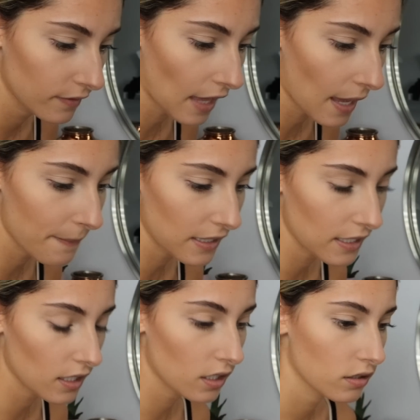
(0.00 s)
that
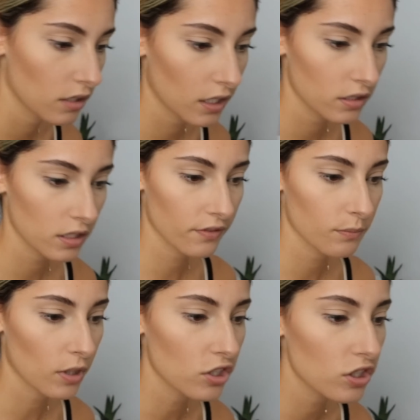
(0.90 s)
many like
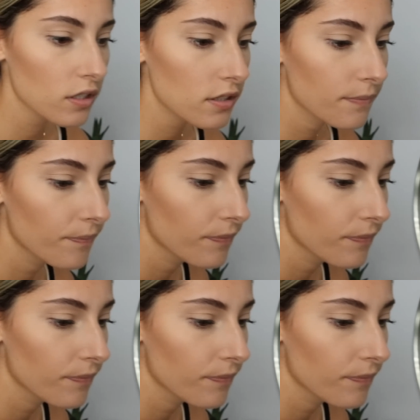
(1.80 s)
different brushes.